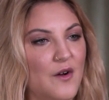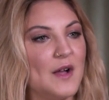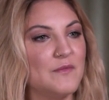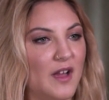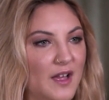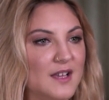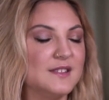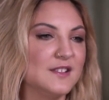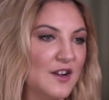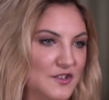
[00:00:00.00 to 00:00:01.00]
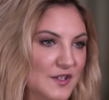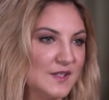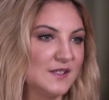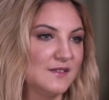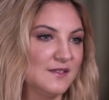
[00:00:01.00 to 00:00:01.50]
oh, I'm not, it's not
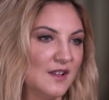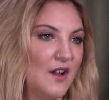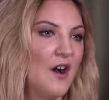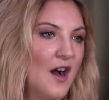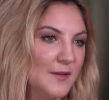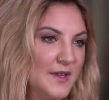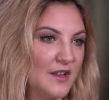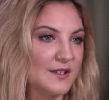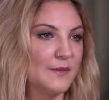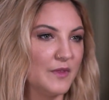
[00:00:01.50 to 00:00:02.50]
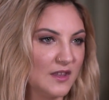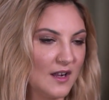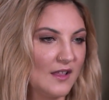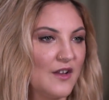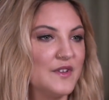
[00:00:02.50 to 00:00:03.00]
just a hobby or something
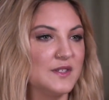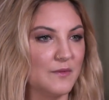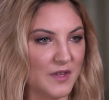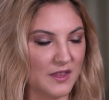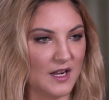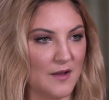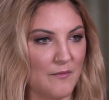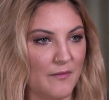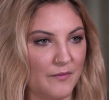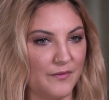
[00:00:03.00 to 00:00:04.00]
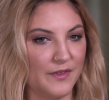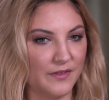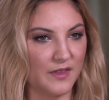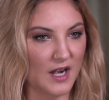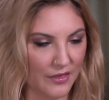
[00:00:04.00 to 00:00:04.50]
that I love. It's something that I'm,
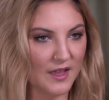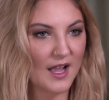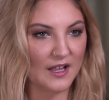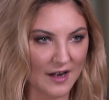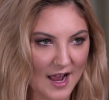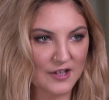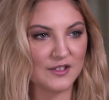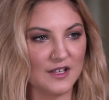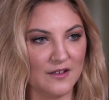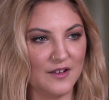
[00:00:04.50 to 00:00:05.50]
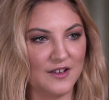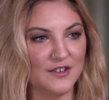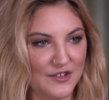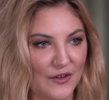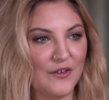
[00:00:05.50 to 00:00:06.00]
that I think I could actually
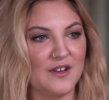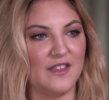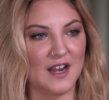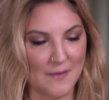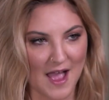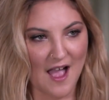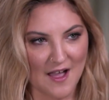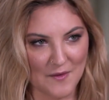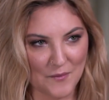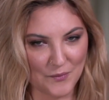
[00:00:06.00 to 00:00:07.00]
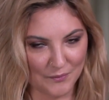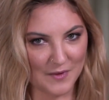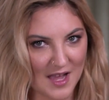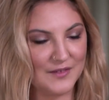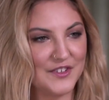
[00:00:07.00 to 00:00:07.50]
do and that I'm
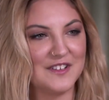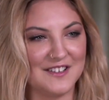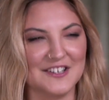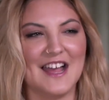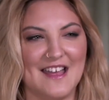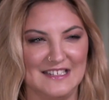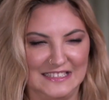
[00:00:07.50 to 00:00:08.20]
kind of good at.